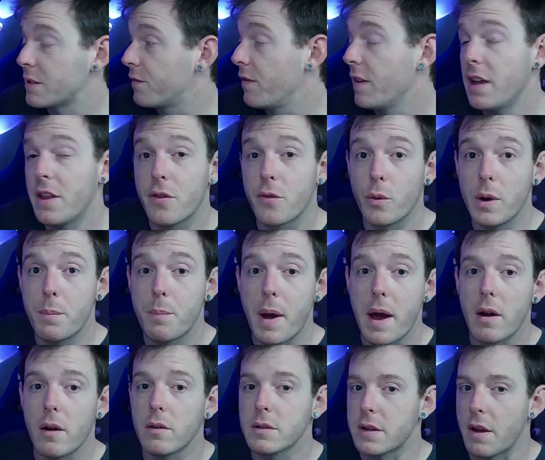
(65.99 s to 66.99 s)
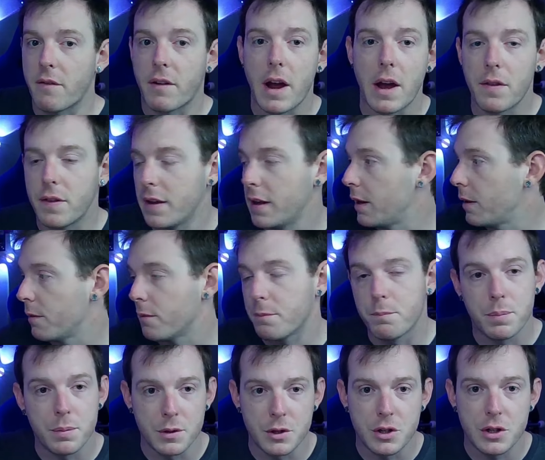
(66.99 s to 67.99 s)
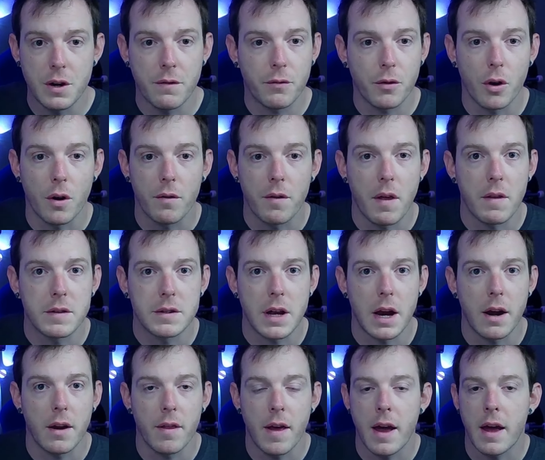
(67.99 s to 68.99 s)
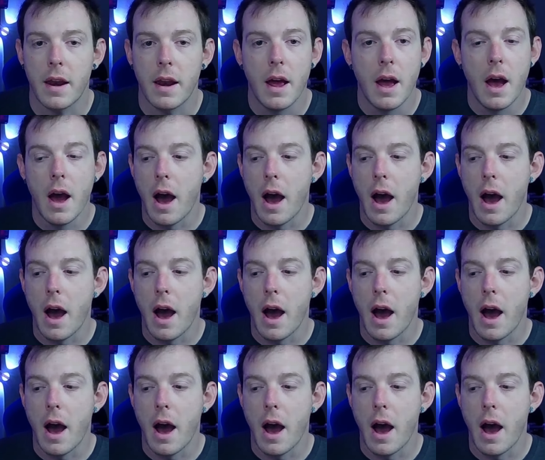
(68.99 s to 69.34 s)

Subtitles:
V3 pedals, I've got the shifter on the other side of that.